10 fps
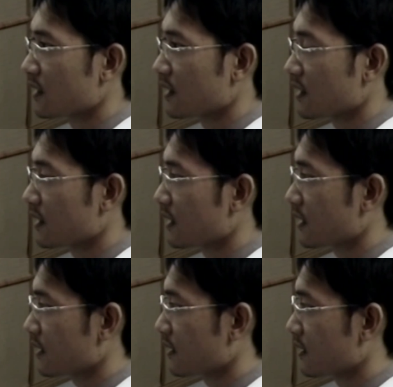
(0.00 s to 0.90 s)

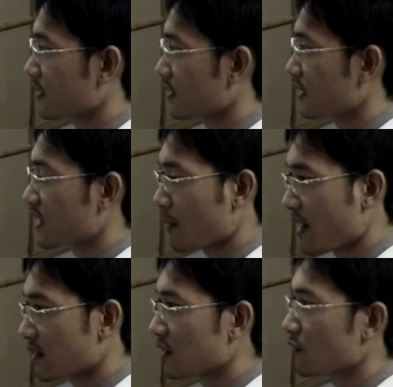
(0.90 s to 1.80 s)
In
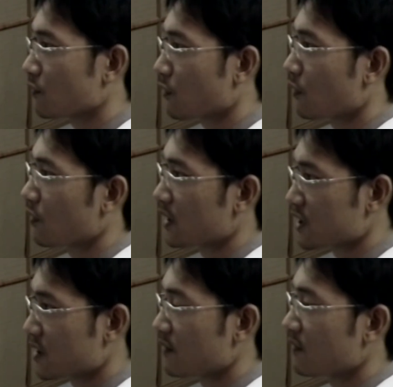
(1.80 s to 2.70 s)
diabetic for
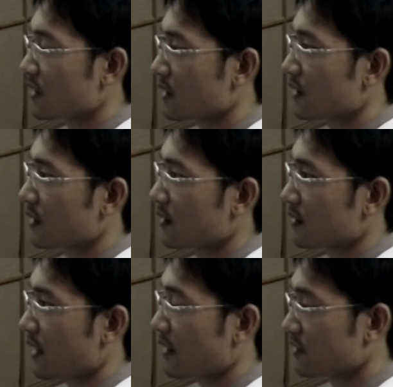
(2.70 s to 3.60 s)
achieving
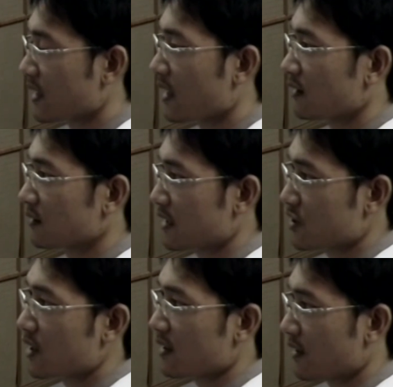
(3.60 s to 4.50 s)
LDL,
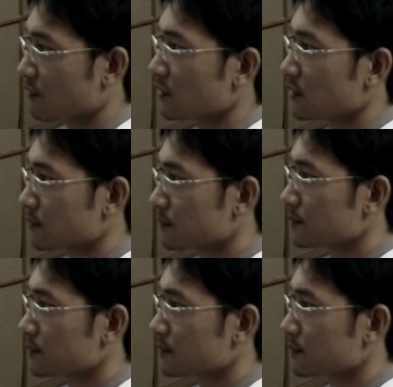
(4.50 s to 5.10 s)
HDL level.